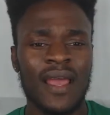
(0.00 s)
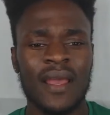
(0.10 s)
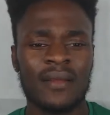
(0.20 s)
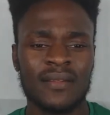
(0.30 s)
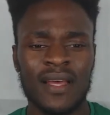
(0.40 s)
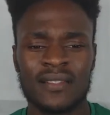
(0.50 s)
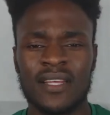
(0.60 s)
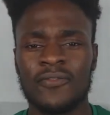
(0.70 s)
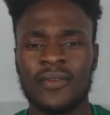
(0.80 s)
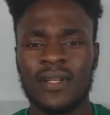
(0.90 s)
and that's
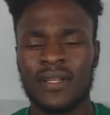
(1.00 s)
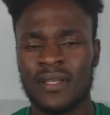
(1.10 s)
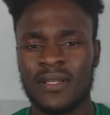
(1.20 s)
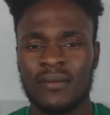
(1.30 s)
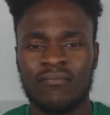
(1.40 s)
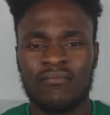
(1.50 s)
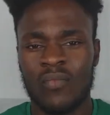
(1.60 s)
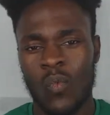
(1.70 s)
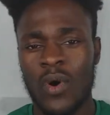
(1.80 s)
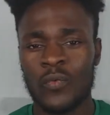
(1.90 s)
definitely
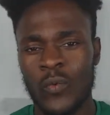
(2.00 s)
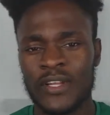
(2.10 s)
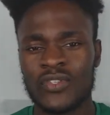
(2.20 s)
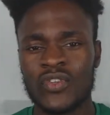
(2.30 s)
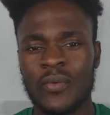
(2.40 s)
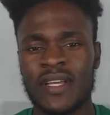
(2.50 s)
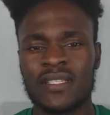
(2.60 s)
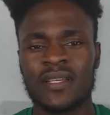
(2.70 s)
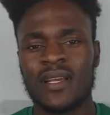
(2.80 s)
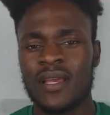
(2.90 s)
one way to do
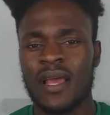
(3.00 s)
it.